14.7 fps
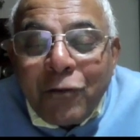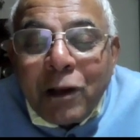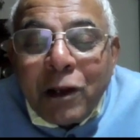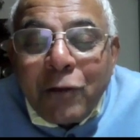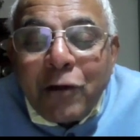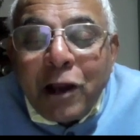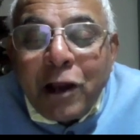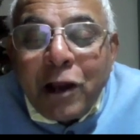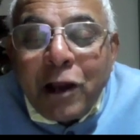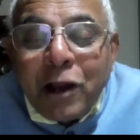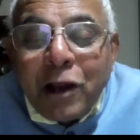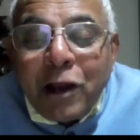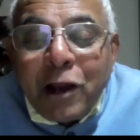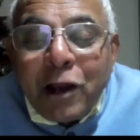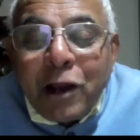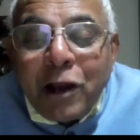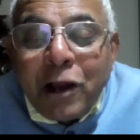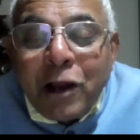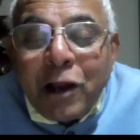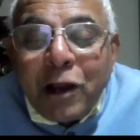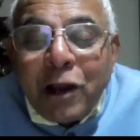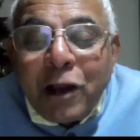Whenever I go
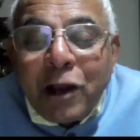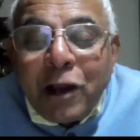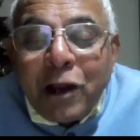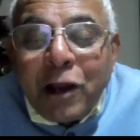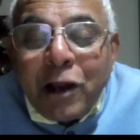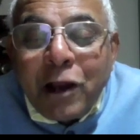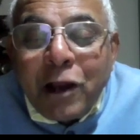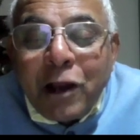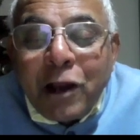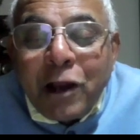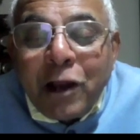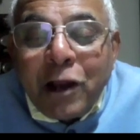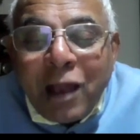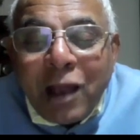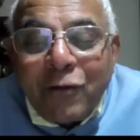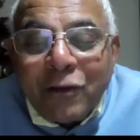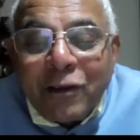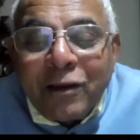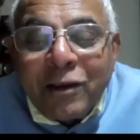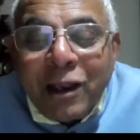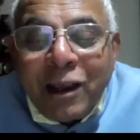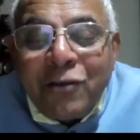to a cantonment, I
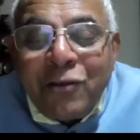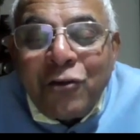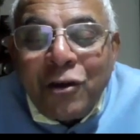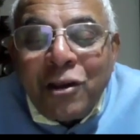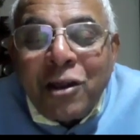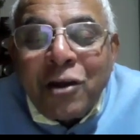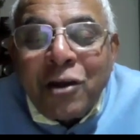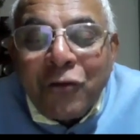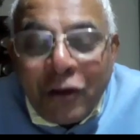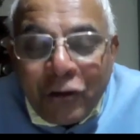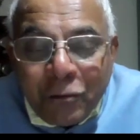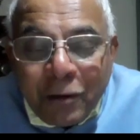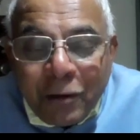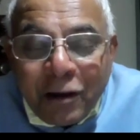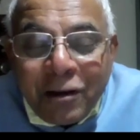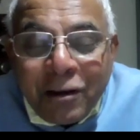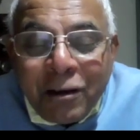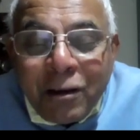visit the engineer regiment.